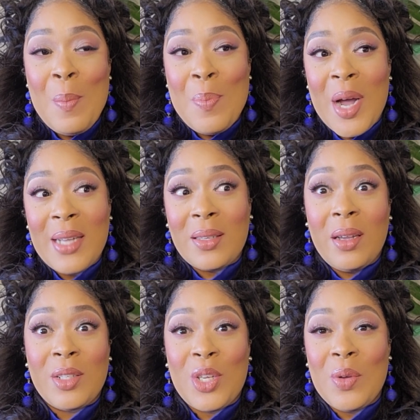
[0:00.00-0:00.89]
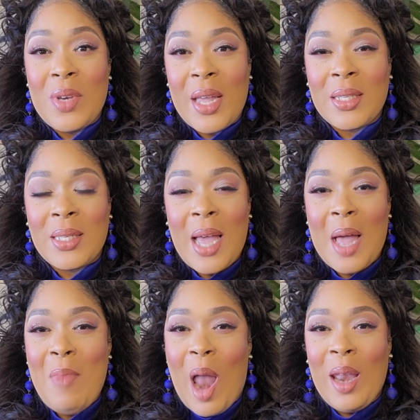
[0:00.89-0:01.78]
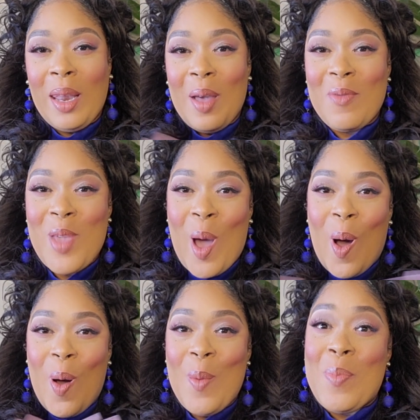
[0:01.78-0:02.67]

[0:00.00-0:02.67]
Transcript: But until next time, love y'all.